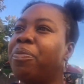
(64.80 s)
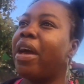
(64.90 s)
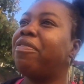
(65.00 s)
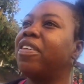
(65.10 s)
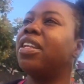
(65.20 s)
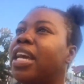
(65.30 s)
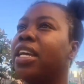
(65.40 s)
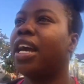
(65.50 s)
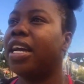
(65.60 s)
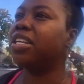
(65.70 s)
I feel
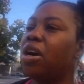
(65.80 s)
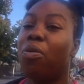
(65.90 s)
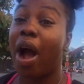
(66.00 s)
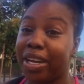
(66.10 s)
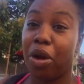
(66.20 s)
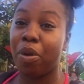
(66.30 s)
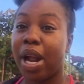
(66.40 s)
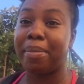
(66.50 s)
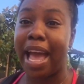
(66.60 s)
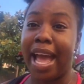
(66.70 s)
I know
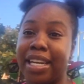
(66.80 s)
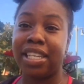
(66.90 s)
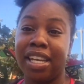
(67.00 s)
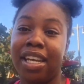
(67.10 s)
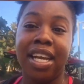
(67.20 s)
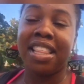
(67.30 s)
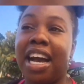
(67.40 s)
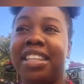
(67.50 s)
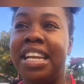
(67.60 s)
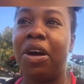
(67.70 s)
where I'm at.
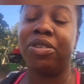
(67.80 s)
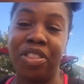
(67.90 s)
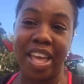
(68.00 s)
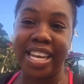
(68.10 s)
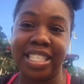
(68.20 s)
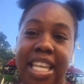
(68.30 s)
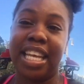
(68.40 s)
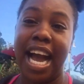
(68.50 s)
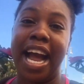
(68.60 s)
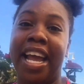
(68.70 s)
No thanks to
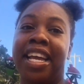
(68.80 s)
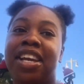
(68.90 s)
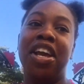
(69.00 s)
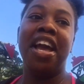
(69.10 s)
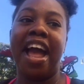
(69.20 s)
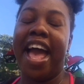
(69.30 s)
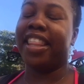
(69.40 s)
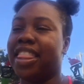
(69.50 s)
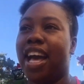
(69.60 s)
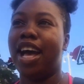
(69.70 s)
the guy
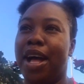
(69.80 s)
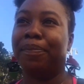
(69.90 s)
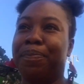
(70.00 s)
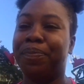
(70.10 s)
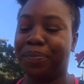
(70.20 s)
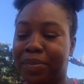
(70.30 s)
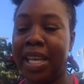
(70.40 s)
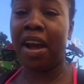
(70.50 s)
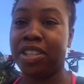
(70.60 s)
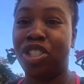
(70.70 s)
at the
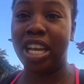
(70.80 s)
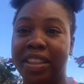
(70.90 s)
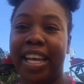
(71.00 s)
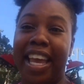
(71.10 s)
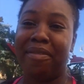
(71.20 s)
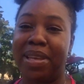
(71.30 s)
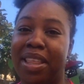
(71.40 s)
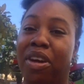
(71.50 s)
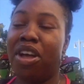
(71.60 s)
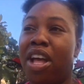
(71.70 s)
county jail that gave me
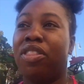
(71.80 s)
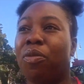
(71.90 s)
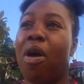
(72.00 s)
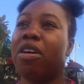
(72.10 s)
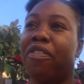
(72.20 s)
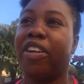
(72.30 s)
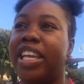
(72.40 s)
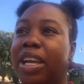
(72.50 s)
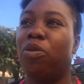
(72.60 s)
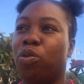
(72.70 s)
the wrong
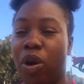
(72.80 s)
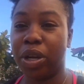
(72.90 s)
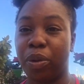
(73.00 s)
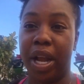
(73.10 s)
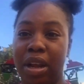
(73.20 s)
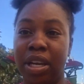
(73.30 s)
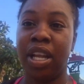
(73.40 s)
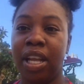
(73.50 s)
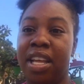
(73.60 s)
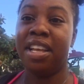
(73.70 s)
freaking runaround,
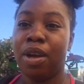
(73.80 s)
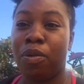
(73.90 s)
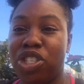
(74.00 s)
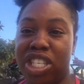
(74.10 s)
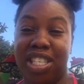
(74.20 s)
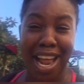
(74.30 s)
which is